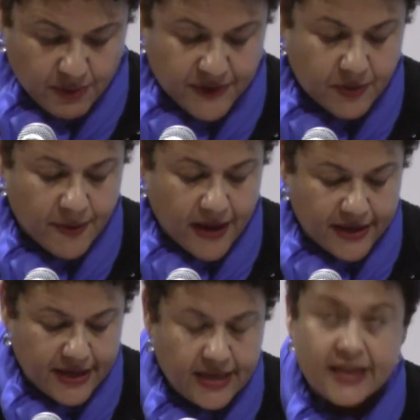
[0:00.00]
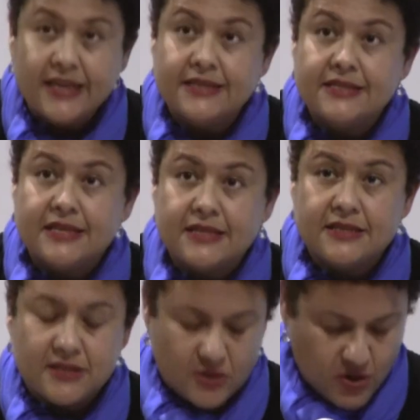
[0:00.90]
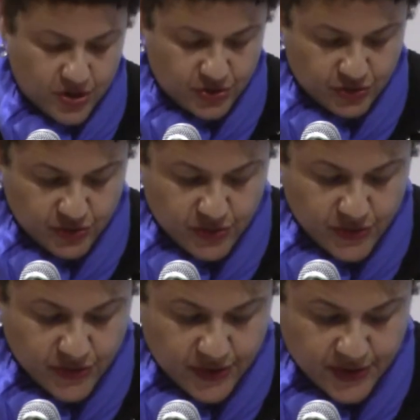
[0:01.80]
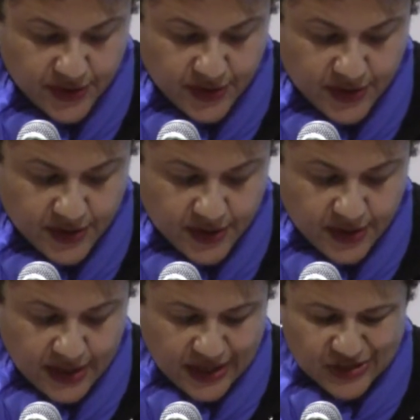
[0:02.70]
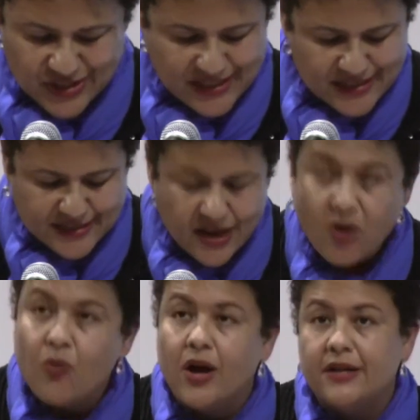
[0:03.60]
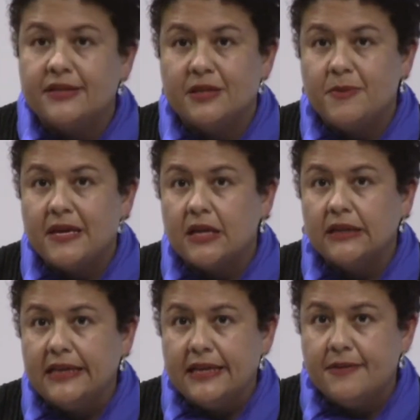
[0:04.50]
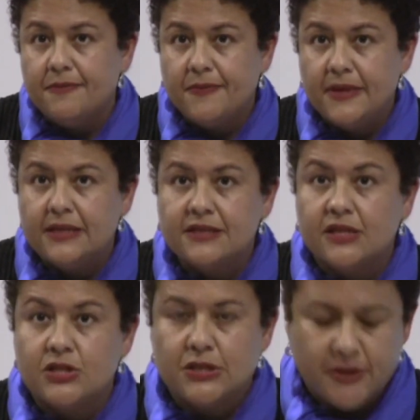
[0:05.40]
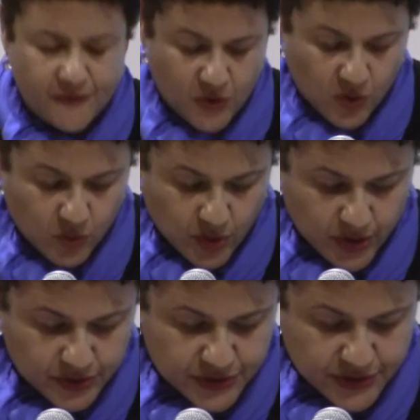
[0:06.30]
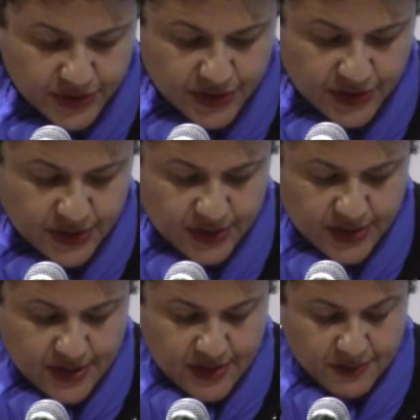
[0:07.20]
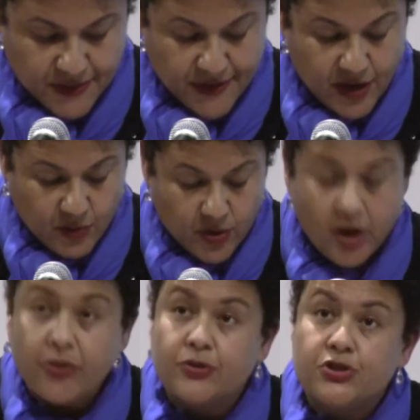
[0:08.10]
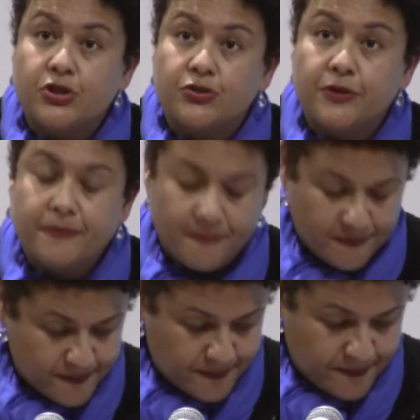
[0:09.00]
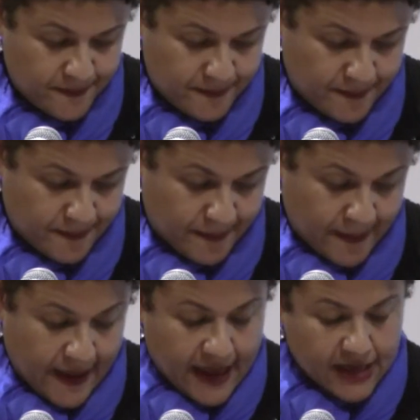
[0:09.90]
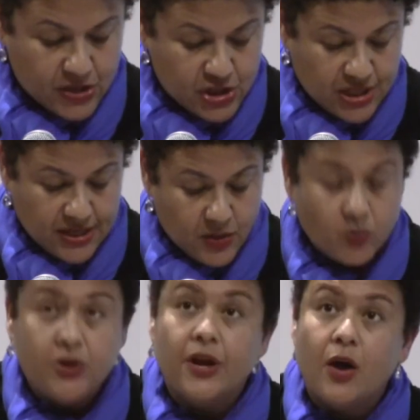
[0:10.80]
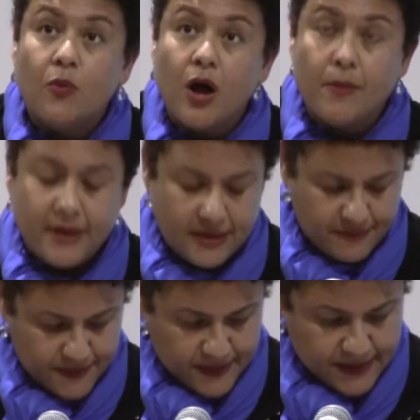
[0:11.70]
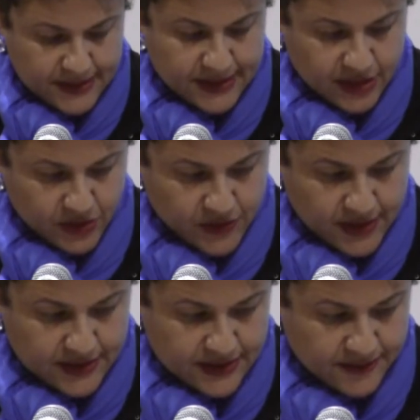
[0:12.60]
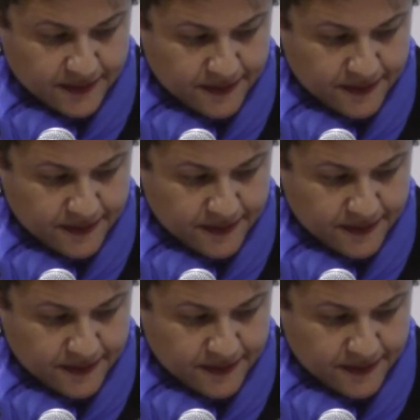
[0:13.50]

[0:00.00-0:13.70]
But the body insists on truth. She did not want to be clean in such a difficult world, but there were other children. And she would not want me to tell you this.